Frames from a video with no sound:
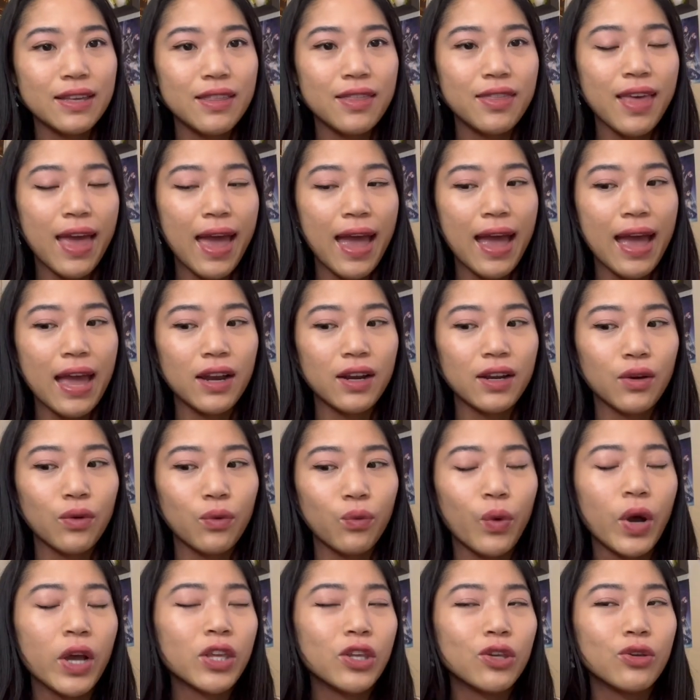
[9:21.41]
than
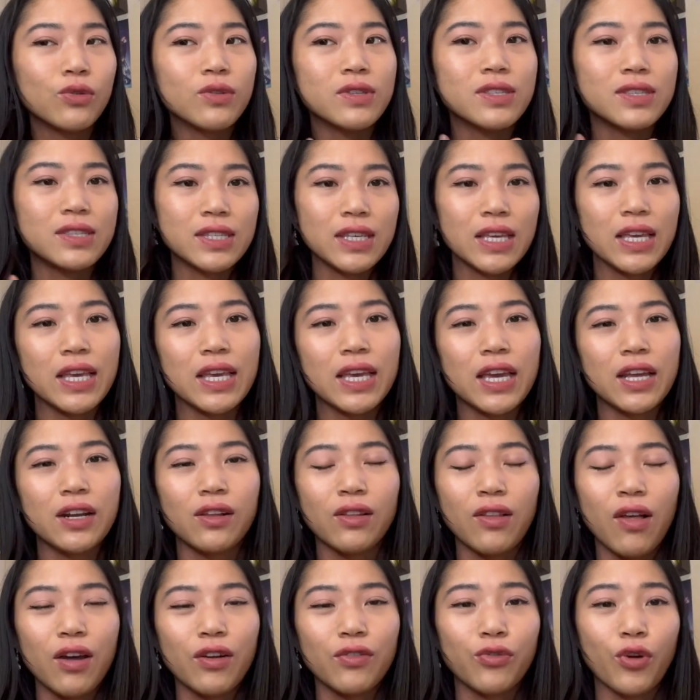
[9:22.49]
what you'd see in a
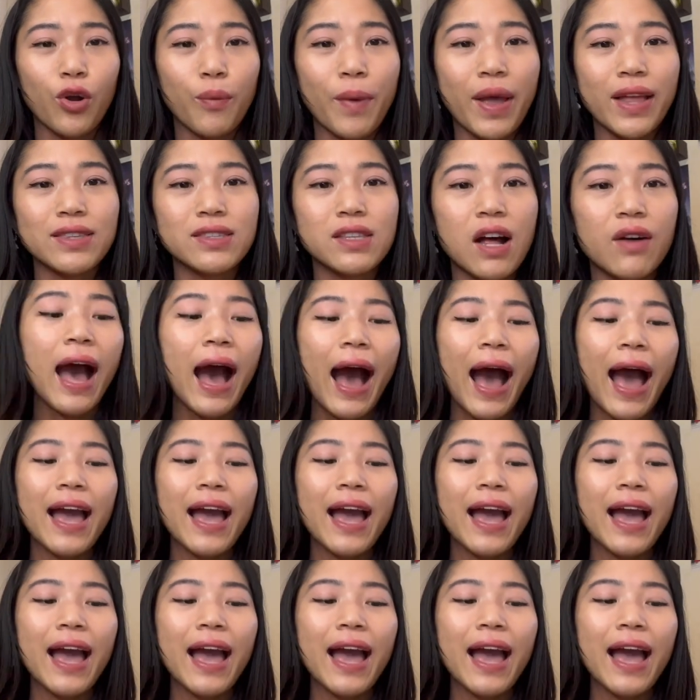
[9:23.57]
lot of romance novels.